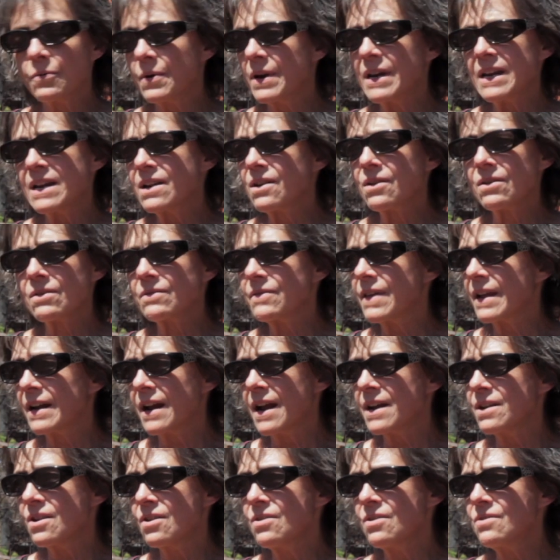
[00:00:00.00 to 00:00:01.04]
no one
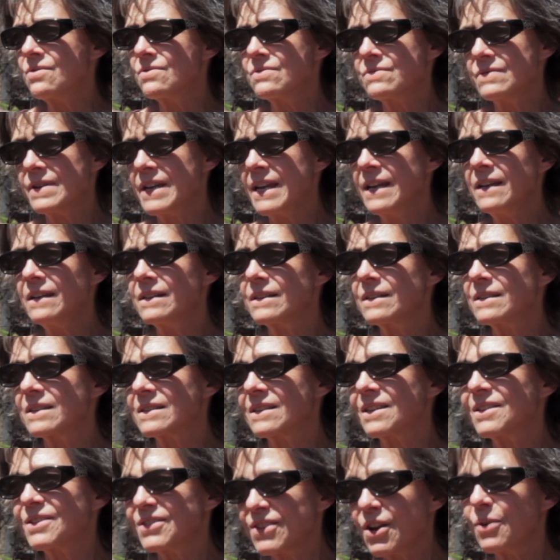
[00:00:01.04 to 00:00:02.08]
here that I know
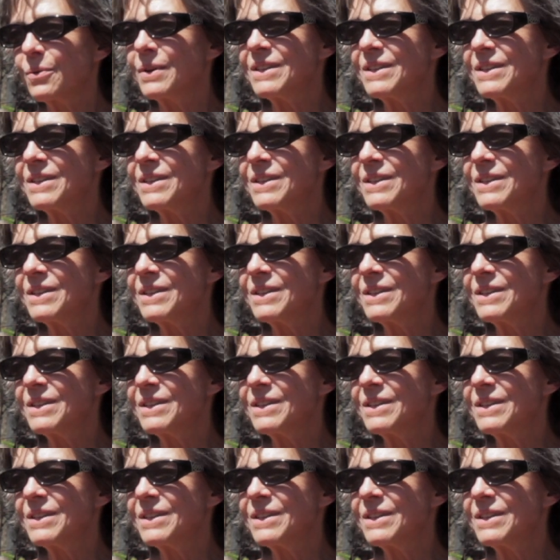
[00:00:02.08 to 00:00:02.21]
is.